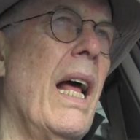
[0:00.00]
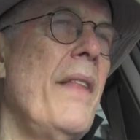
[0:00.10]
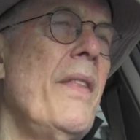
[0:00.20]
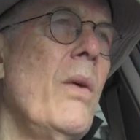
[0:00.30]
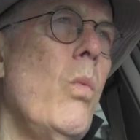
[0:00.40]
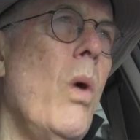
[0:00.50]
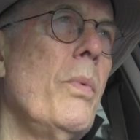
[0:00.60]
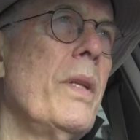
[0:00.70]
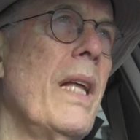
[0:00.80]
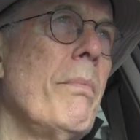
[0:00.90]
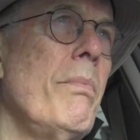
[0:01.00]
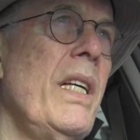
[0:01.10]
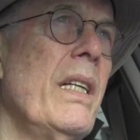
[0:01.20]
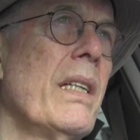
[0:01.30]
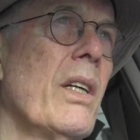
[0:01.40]
And then what would that
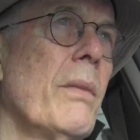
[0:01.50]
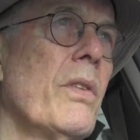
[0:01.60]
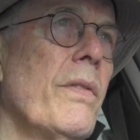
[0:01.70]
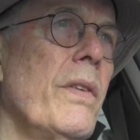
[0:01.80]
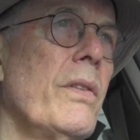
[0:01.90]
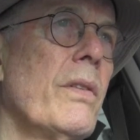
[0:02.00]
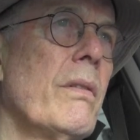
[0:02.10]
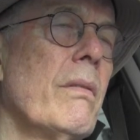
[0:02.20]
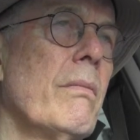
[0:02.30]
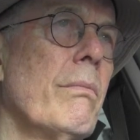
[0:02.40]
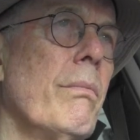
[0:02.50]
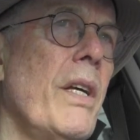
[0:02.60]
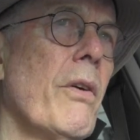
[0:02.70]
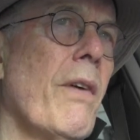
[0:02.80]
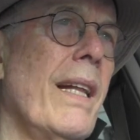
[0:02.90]
mean in terms of his
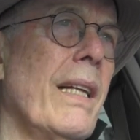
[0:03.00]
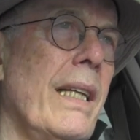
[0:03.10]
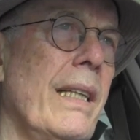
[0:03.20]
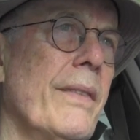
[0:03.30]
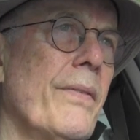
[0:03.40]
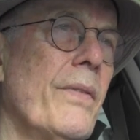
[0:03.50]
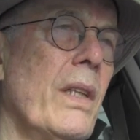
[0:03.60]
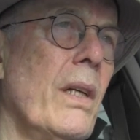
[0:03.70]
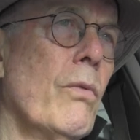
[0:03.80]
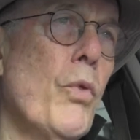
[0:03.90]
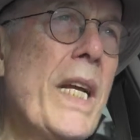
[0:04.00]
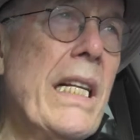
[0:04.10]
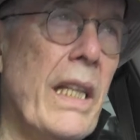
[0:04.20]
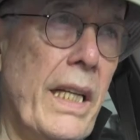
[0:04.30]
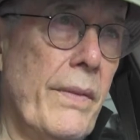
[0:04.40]
mayoralty?
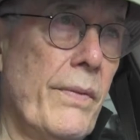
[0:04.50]
Really?